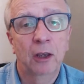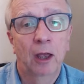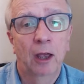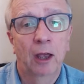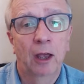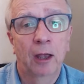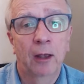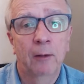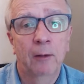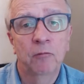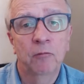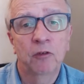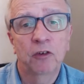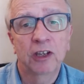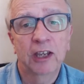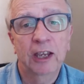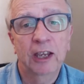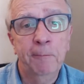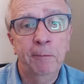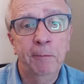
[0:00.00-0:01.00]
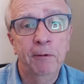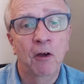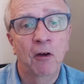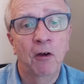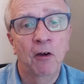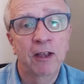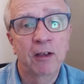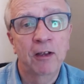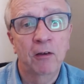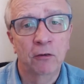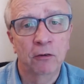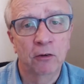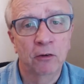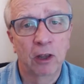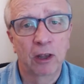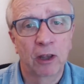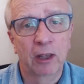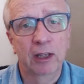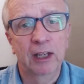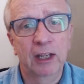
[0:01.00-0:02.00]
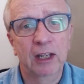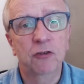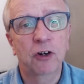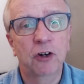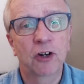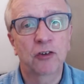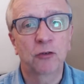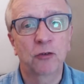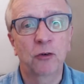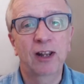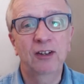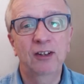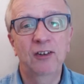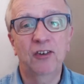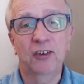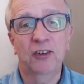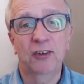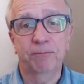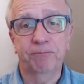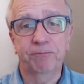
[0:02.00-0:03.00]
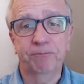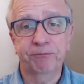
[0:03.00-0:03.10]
so keep an eye on interest rates